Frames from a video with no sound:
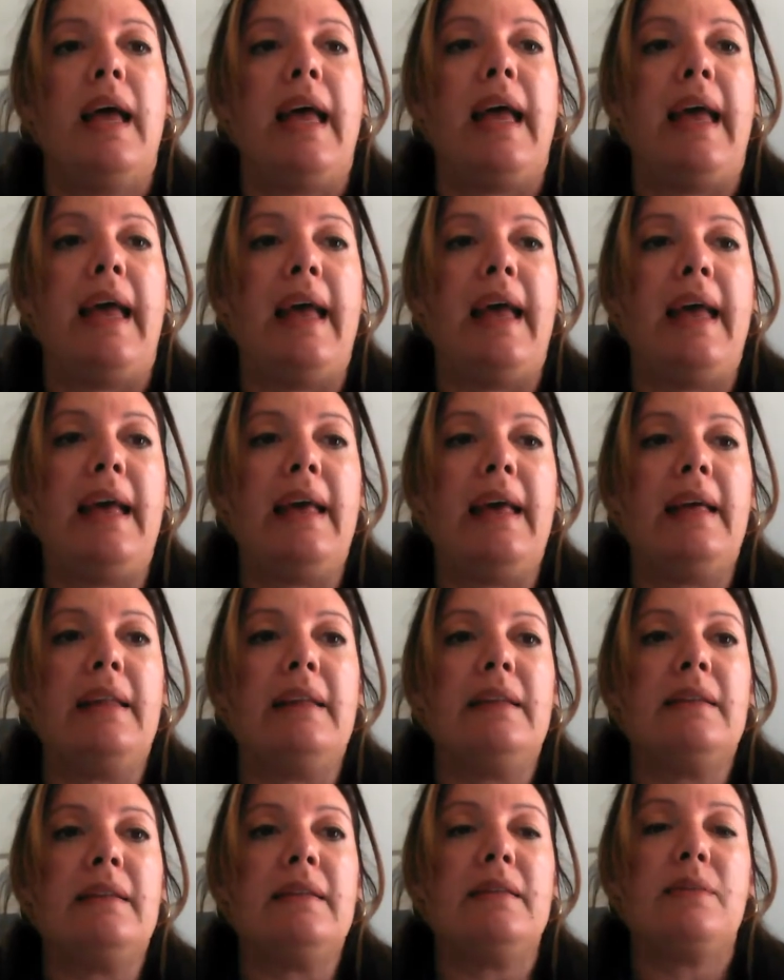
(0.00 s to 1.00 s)

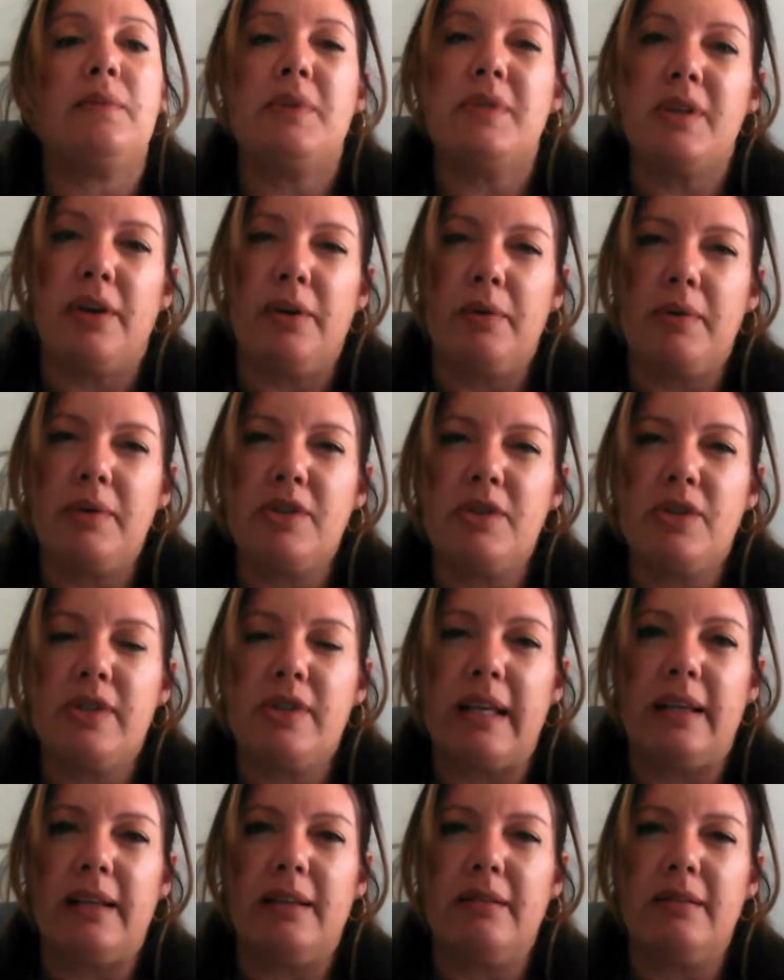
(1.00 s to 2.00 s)
And sorry, what was your
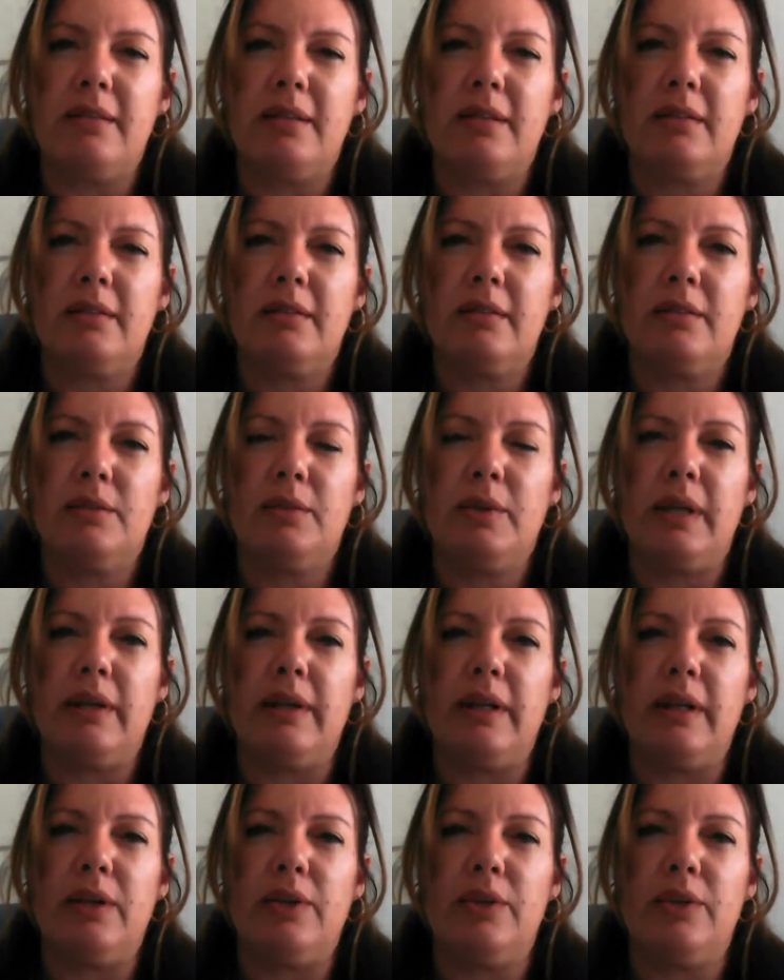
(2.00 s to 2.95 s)
second query?